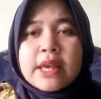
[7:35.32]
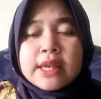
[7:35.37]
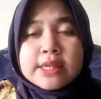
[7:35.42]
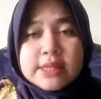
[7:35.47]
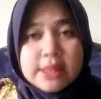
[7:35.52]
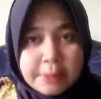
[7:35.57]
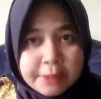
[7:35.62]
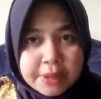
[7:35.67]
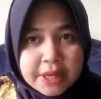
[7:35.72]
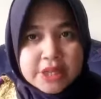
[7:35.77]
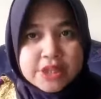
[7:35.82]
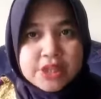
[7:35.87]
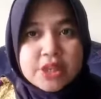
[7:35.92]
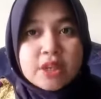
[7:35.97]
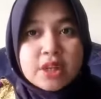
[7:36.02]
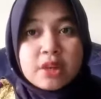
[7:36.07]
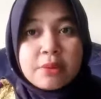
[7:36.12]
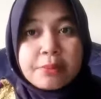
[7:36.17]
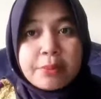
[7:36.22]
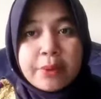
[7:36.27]

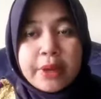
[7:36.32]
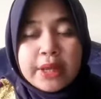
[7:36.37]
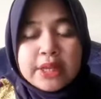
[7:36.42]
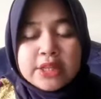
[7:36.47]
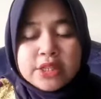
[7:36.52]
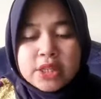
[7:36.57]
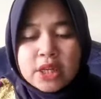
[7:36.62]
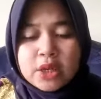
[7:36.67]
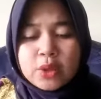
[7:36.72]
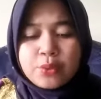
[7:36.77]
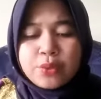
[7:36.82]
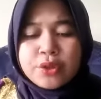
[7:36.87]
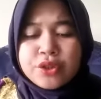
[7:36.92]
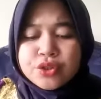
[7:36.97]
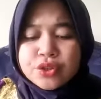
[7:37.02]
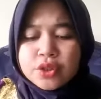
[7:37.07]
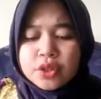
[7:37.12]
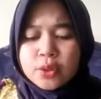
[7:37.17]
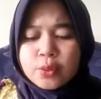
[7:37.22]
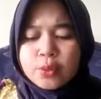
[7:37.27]
examination comprehension,
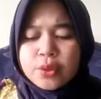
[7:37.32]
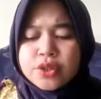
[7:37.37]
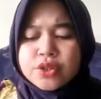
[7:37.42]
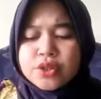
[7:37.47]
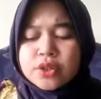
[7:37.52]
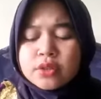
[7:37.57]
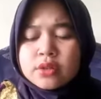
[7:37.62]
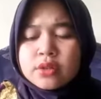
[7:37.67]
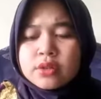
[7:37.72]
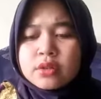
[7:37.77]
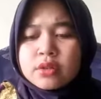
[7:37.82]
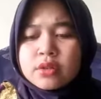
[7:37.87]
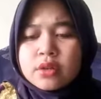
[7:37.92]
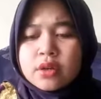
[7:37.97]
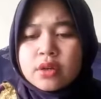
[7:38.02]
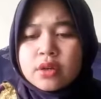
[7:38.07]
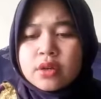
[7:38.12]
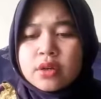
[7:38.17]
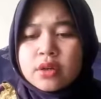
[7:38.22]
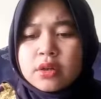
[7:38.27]

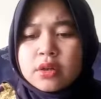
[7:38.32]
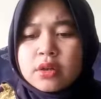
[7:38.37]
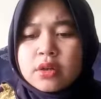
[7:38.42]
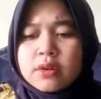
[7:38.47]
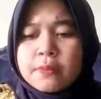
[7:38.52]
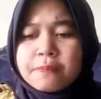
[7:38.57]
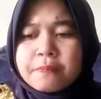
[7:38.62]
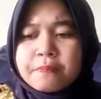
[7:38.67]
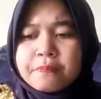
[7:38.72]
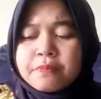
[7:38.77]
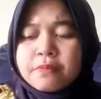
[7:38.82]
uh